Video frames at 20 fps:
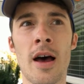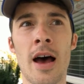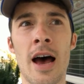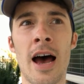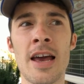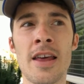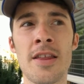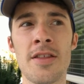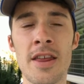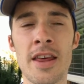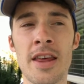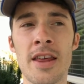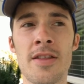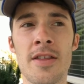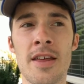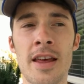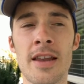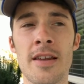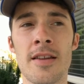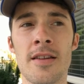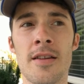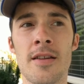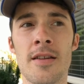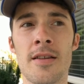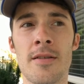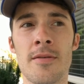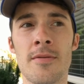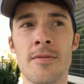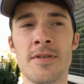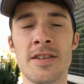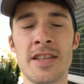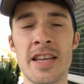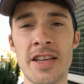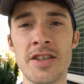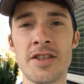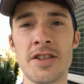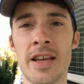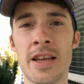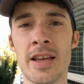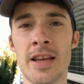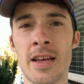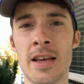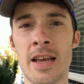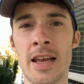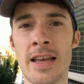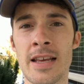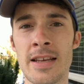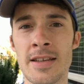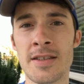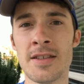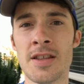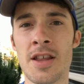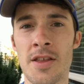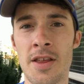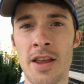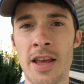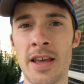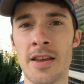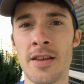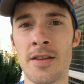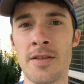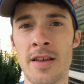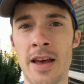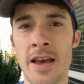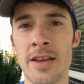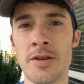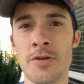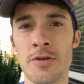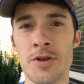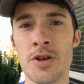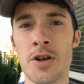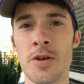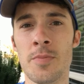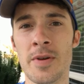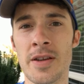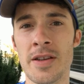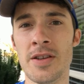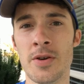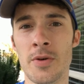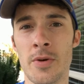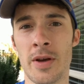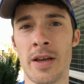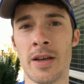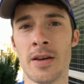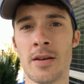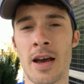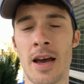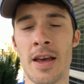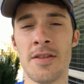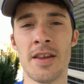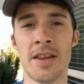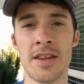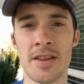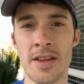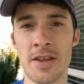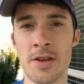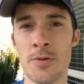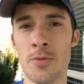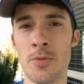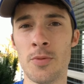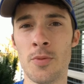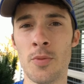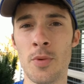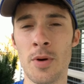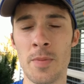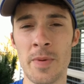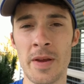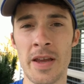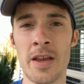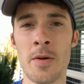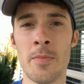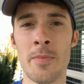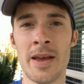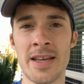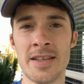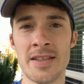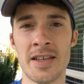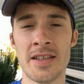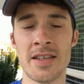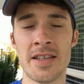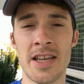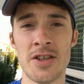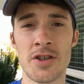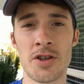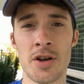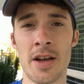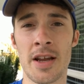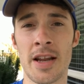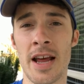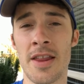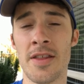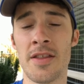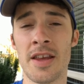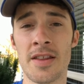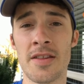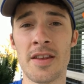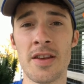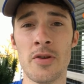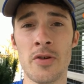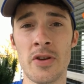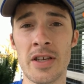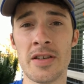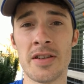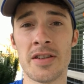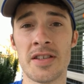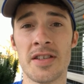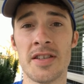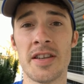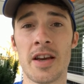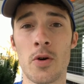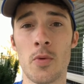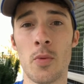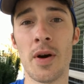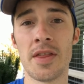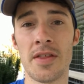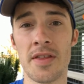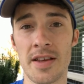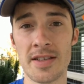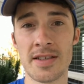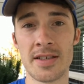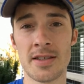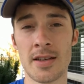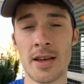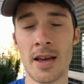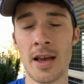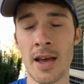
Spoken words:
I think that teaching is the thing that you should be doing. I think that you would be an amazing teacher, and I think that you need to stick with this.